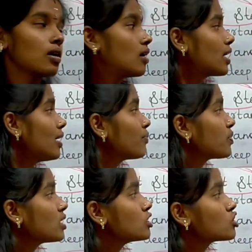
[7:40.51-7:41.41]
Okay,
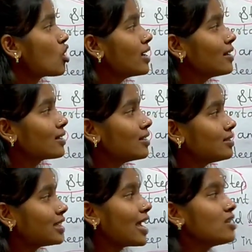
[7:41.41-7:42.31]
soil
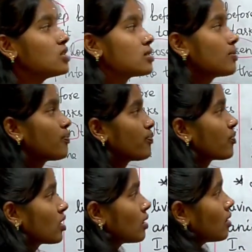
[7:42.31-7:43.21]
contains
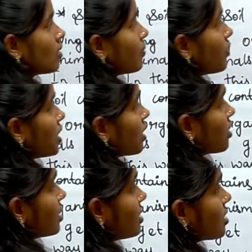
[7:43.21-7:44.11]

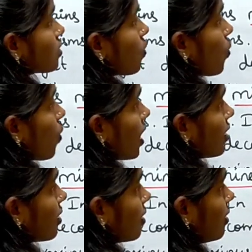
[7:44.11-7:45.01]
minerals,
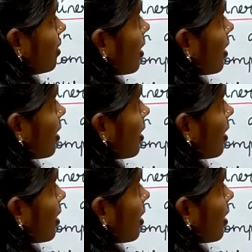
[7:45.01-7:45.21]
water,